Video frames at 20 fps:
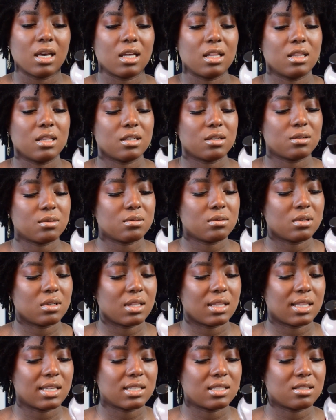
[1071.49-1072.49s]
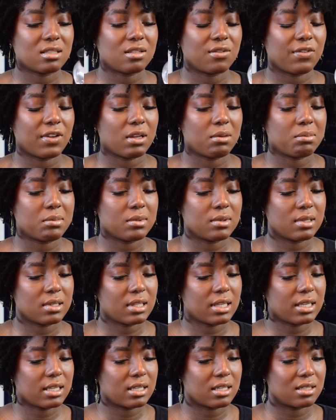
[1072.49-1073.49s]
Alone, this just felt more
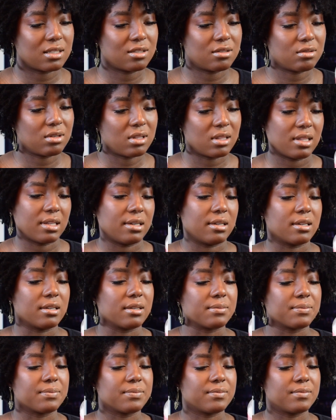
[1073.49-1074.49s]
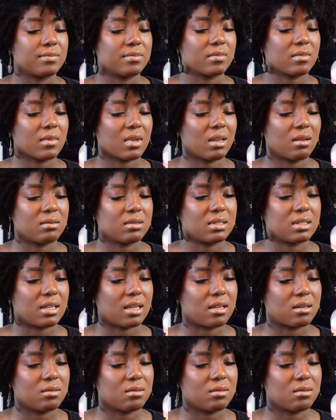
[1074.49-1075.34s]
like a strengthener, I would say.